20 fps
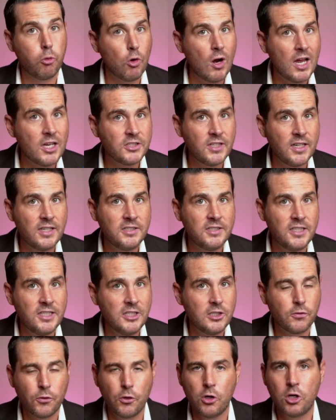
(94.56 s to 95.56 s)

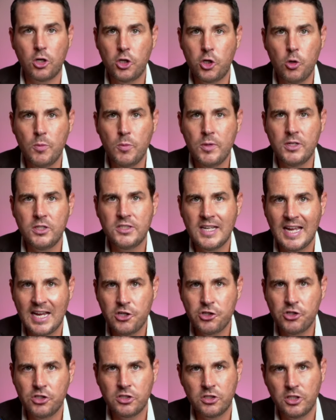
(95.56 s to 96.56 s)
Processes for Cubans,
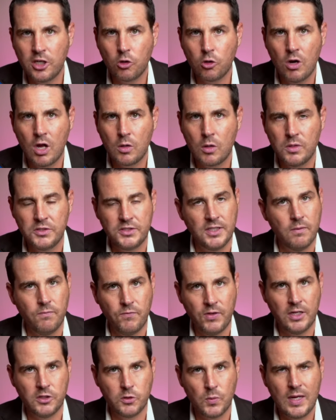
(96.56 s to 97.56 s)
Haitians, Nicaraguans,
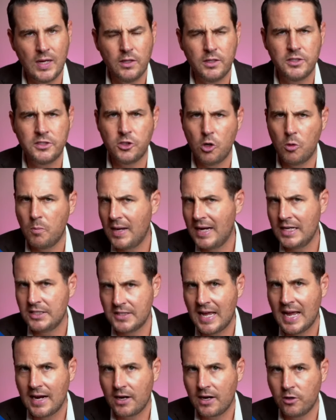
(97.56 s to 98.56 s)
and Venezuelans, known by
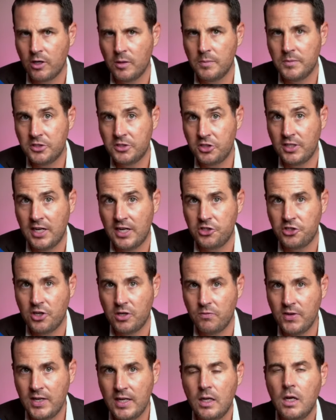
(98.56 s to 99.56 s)
its acronym
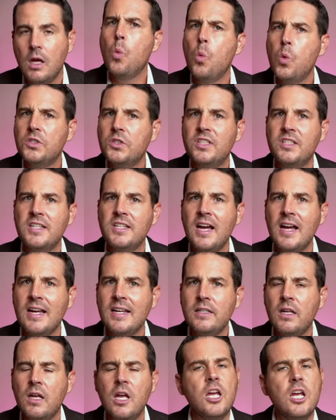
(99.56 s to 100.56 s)
CHNV, was
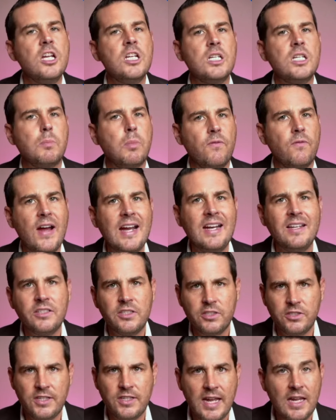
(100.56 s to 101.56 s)
designed to provide a
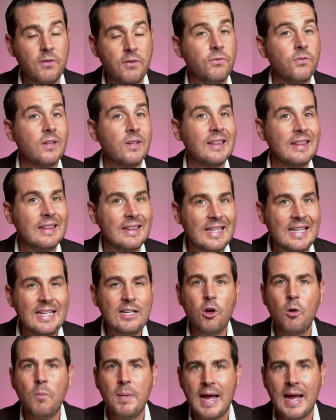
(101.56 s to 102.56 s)
safe
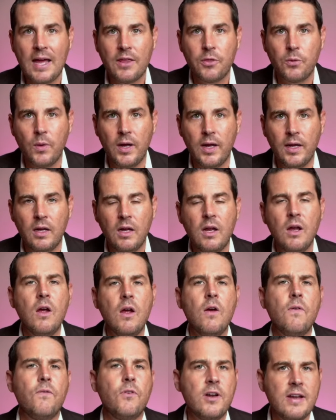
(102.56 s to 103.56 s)
legal pathway
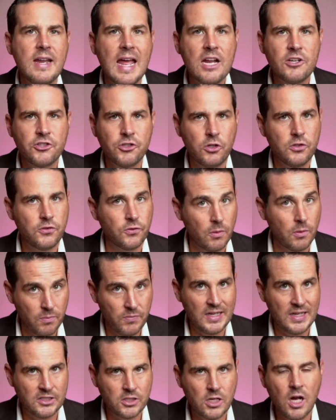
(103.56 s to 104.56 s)
for nationals from
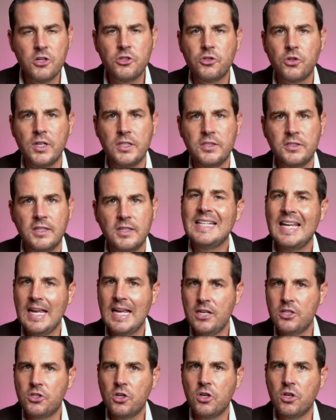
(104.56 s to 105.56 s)
these countries to
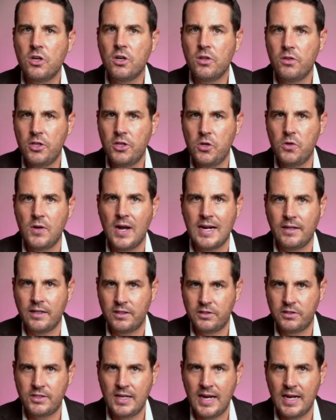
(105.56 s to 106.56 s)
enter the
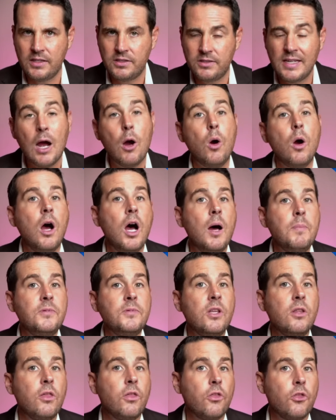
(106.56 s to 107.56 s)
United States. Now, up
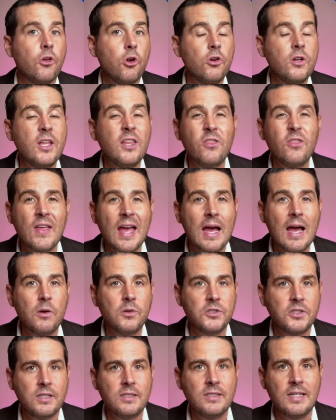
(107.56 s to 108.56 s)
to
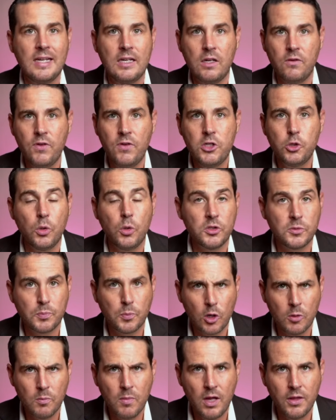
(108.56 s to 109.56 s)
30,000 individuals
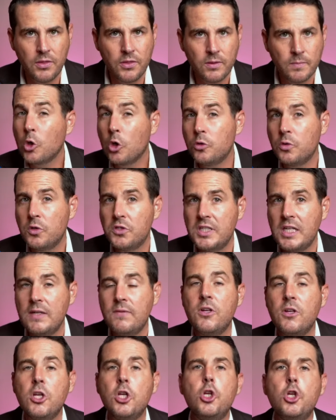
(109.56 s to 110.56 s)
per month could
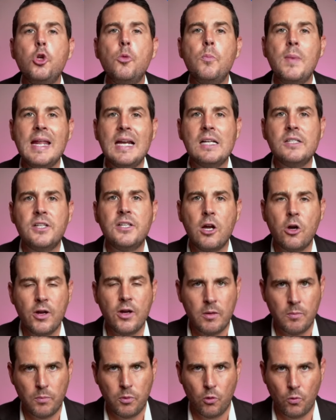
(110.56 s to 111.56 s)
receive
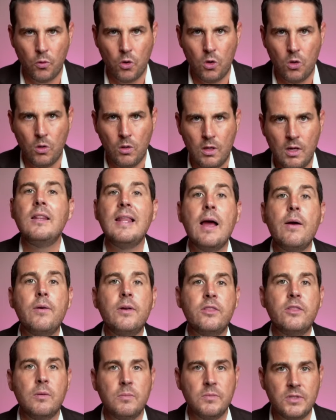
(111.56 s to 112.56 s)
humanitarian parole,
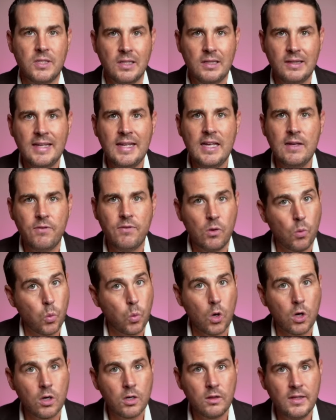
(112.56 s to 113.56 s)
allowing them to live and
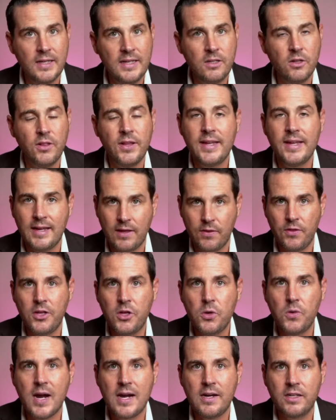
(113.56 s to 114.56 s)
work legally in the
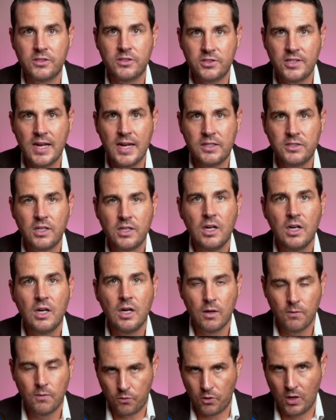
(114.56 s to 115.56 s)
United States
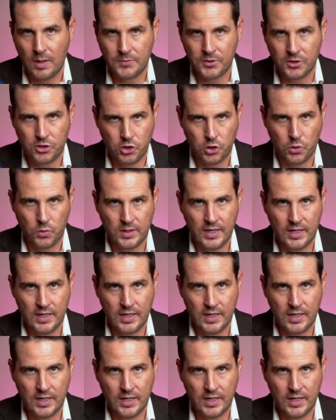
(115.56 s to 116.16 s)
for up to two